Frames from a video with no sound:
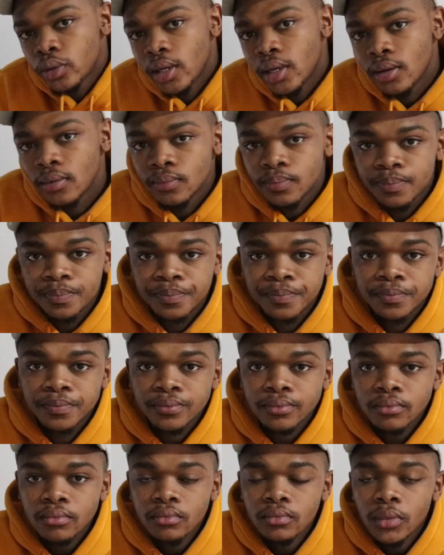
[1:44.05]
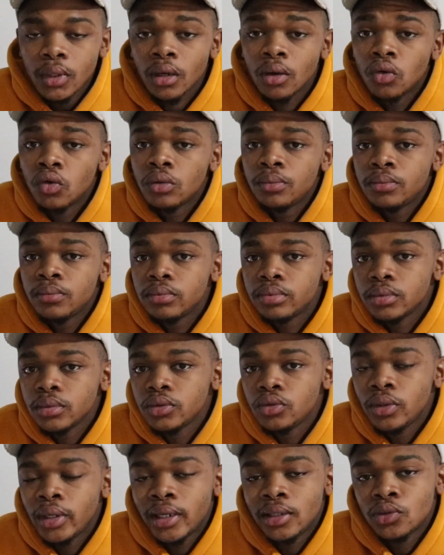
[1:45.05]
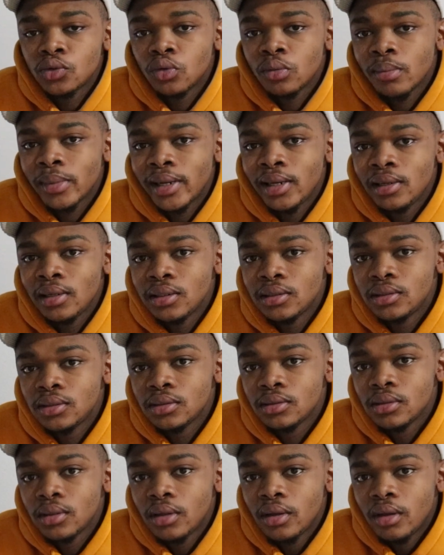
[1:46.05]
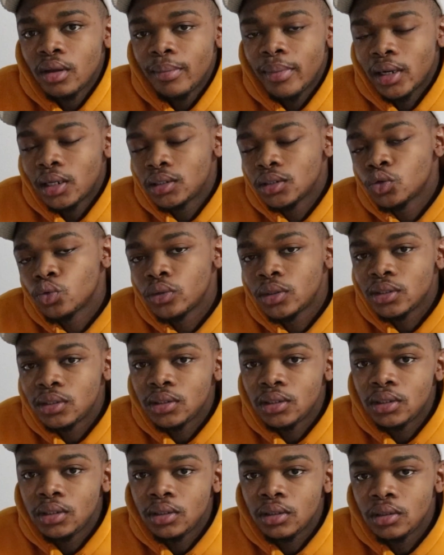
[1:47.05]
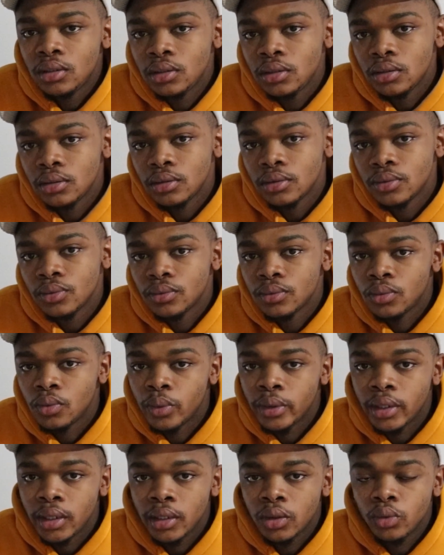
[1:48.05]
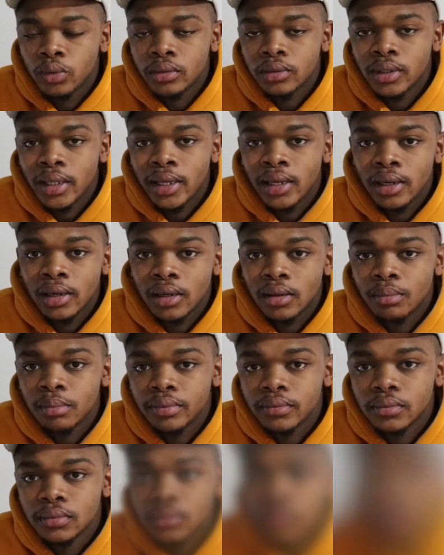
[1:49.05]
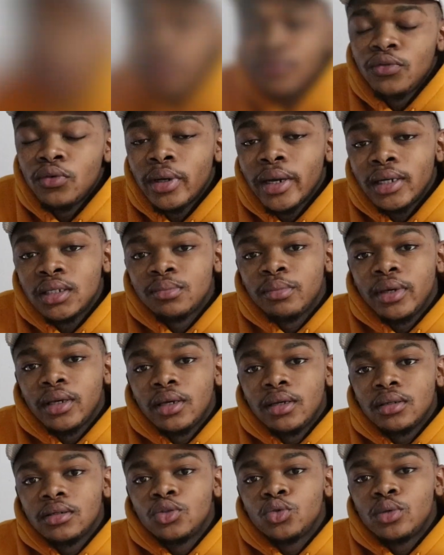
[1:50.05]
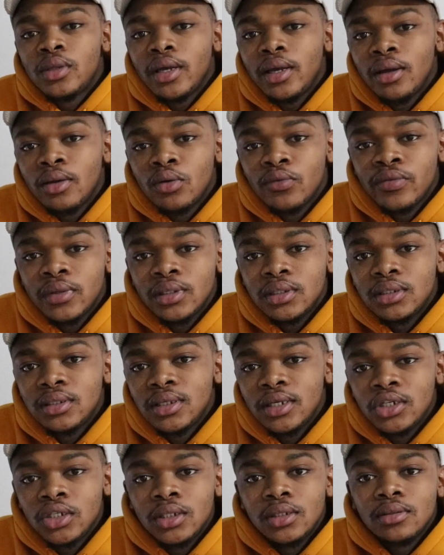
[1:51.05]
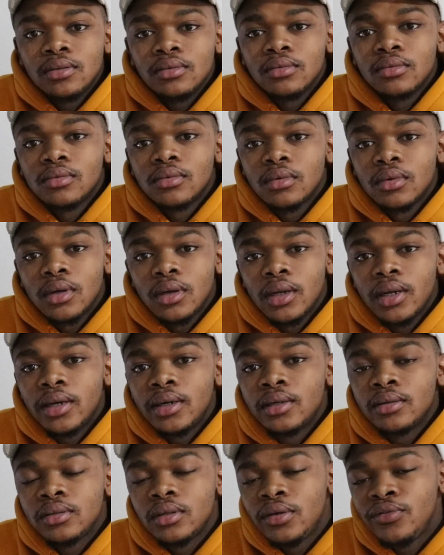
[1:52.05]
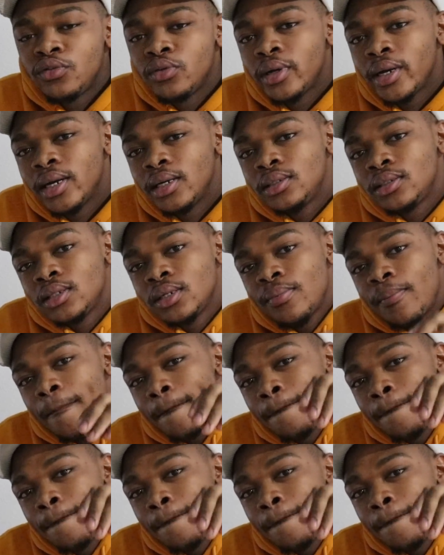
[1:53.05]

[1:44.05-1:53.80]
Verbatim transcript: yeah, I hope you guys don't mind it, but I just want to see where it will end up. If you guys make it to the end of this session, I'll give you guys a